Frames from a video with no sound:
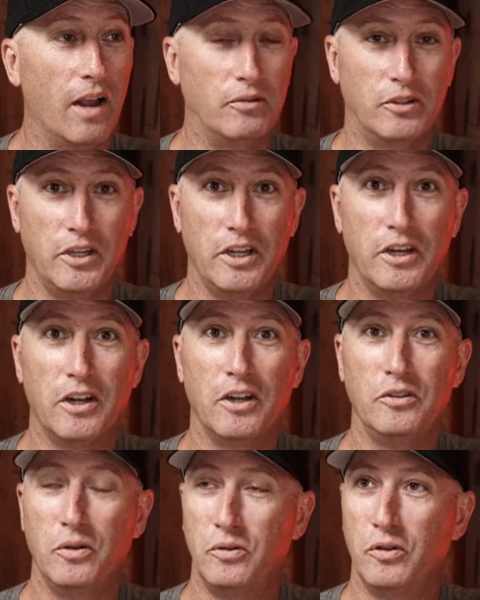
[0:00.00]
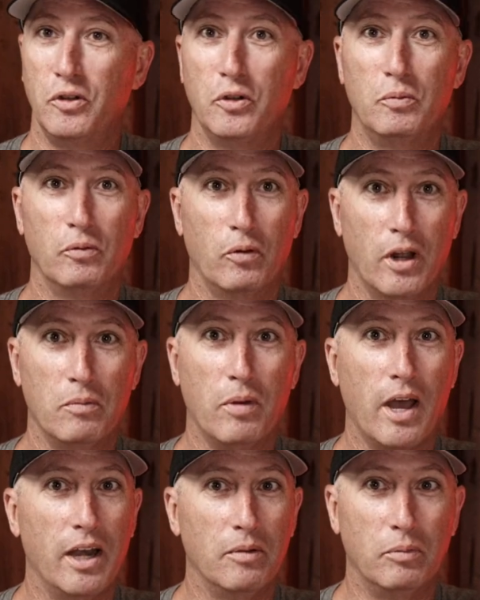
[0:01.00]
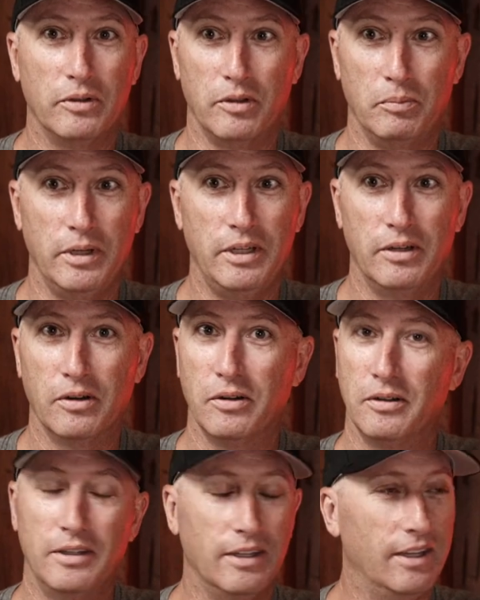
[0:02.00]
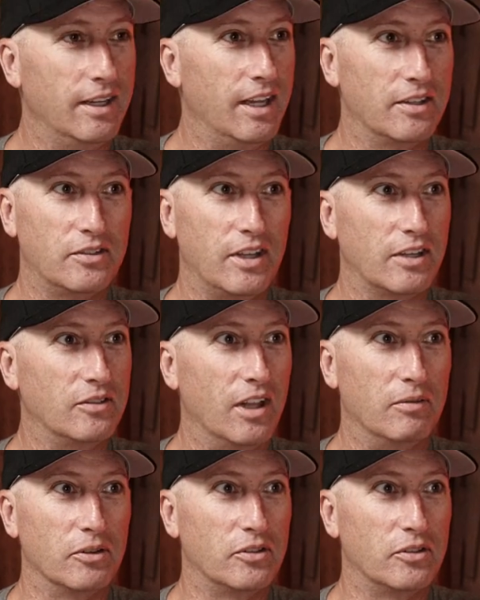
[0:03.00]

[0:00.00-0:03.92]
I've seen it on YouTube, read about it, but to be here, it's next level